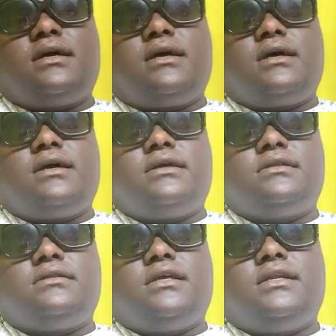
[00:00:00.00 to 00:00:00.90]
Uh,
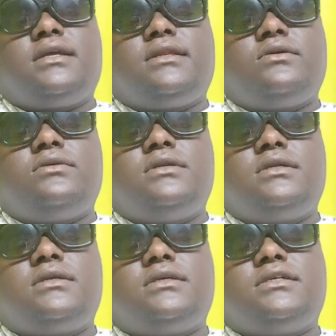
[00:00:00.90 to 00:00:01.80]
they include
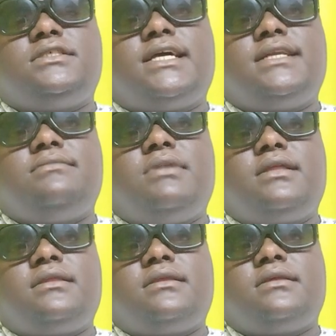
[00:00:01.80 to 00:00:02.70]

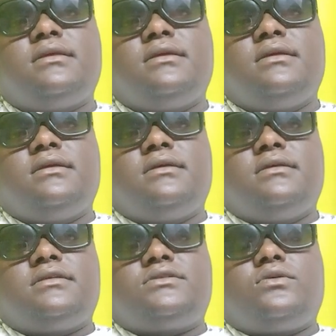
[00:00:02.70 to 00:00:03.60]
childbirth,
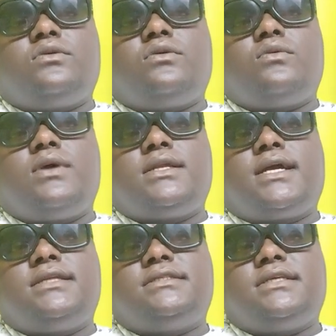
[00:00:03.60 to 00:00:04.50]
so one
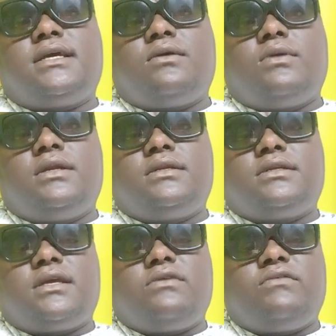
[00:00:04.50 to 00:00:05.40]
can tear
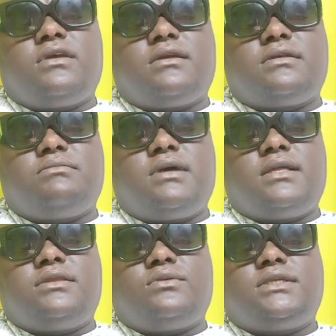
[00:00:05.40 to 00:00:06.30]
when giving
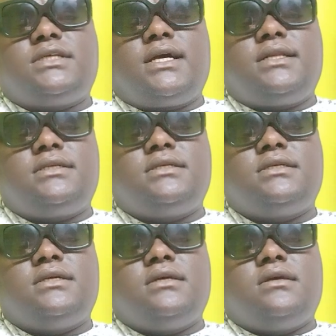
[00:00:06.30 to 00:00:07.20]
birth to a child.
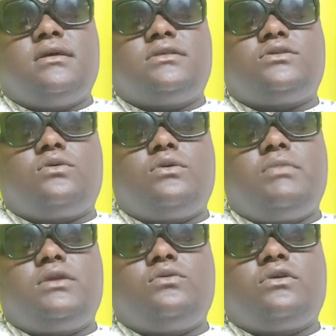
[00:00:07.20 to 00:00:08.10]
So
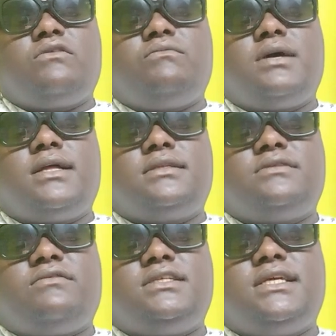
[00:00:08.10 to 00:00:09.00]
women who give
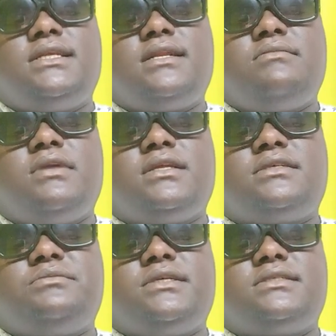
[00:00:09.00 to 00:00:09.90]
birth vaginally may
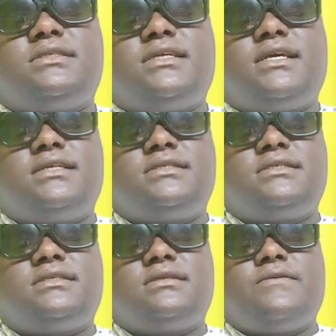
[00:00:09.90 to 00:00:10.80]
experience
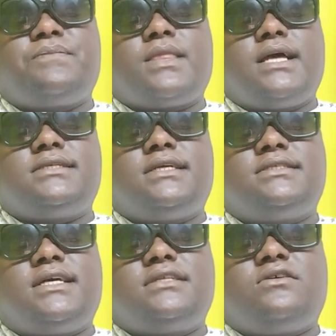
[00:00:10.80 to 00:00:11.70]
tears as a
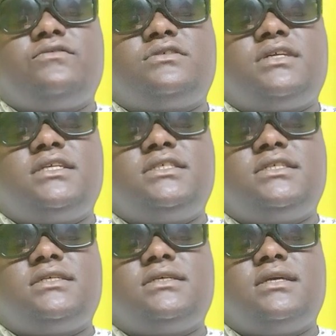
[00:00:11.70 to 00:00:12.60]
result of
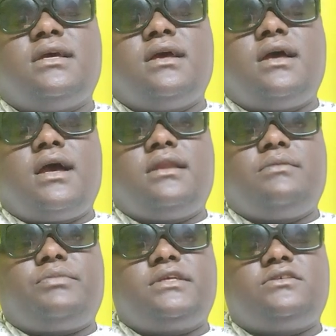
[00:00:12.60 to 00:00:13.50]
stretching and the
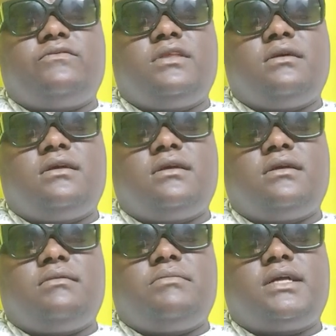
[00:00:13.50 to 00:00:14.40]
pressure of the
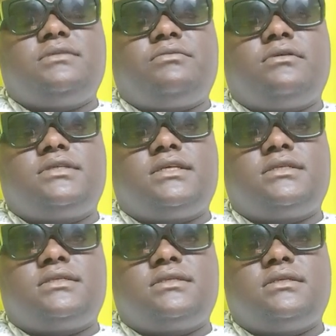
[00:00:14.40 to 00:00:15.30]
birth
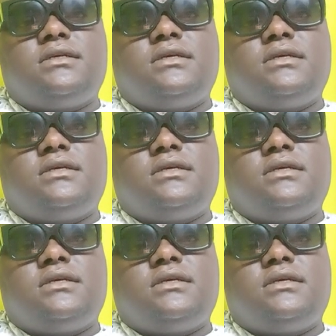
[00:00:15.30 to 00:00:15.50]
process.